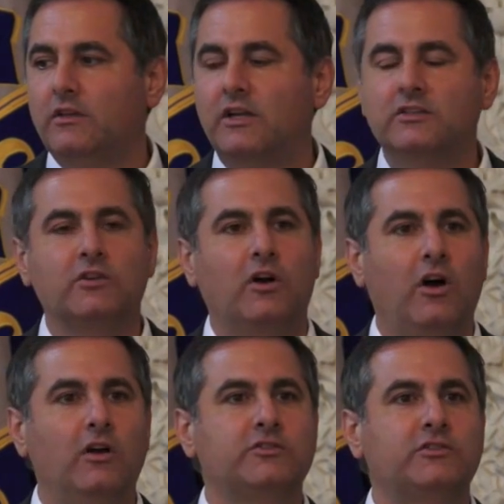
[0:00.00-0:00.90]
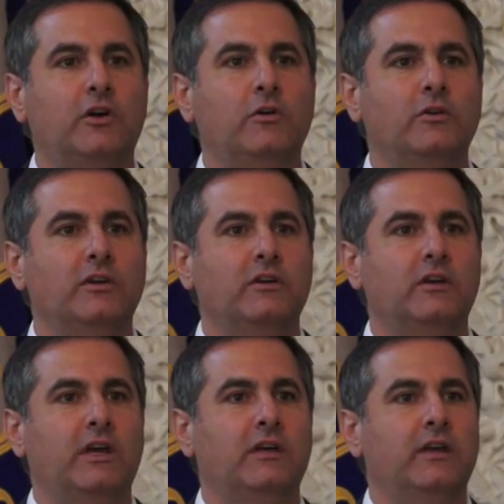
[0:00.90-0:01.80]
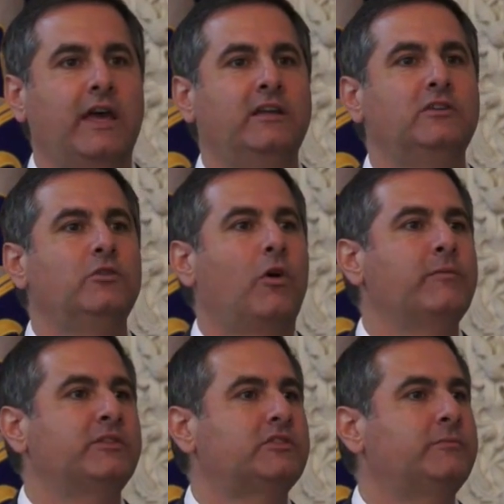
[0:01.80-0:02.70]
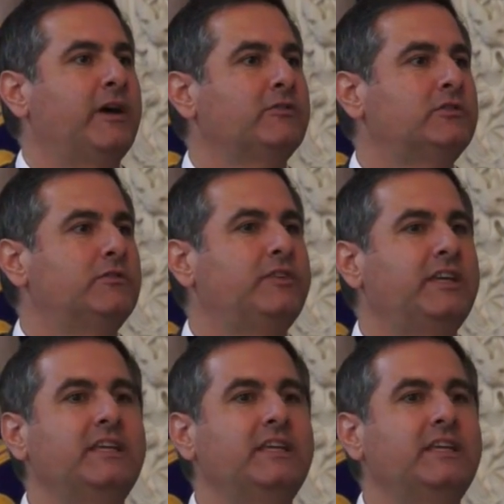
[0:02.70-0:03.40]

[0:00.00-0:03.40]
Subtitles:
There's also an enormous amount of